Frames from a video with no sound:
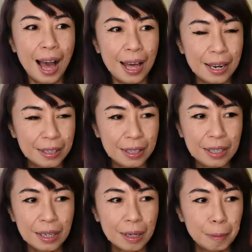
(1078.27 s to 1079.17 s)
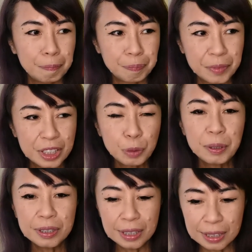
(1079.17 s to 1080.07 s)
And I think this person